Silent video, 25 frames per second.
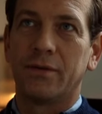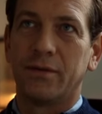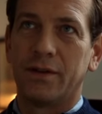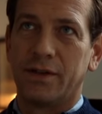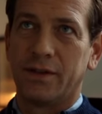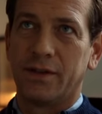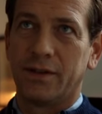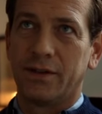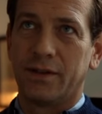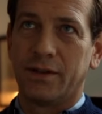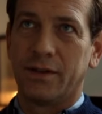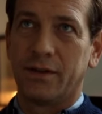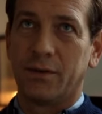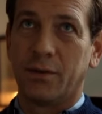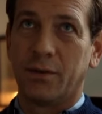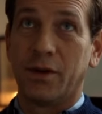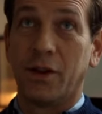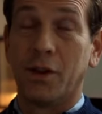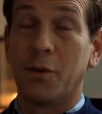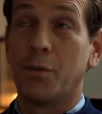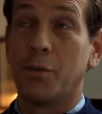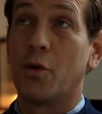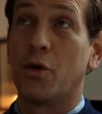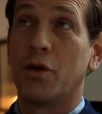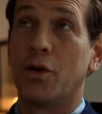which is one
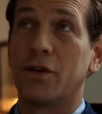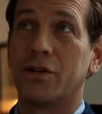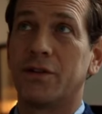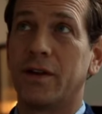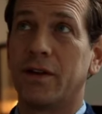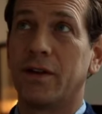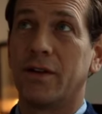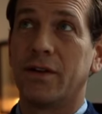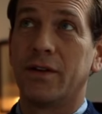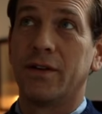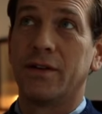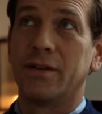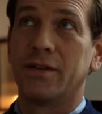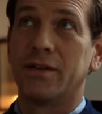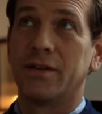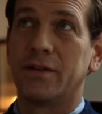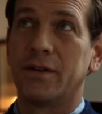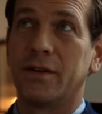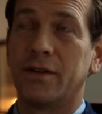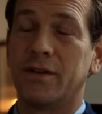of the poorest areas